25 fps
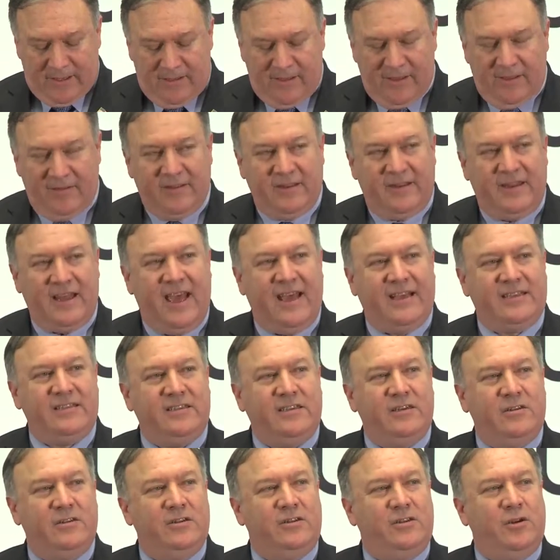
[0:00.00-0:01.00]
These attacks
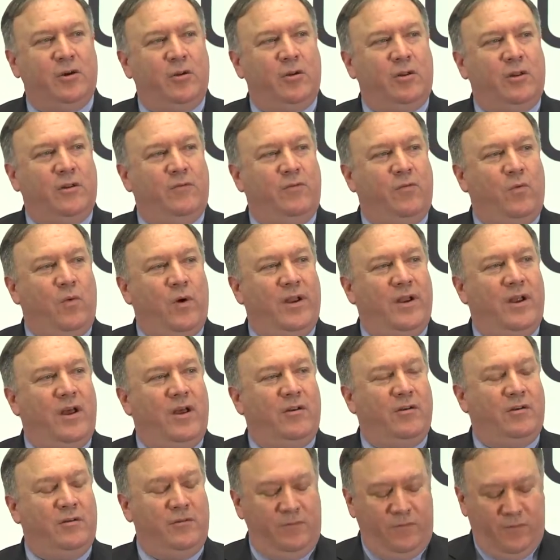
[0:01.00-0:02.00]
killed a total of
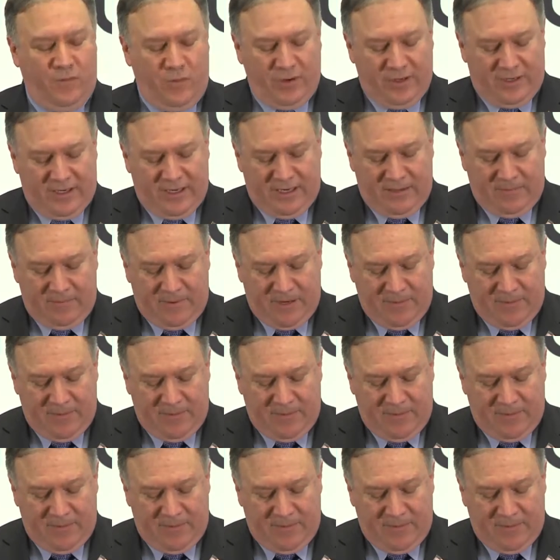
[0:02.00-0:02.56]
114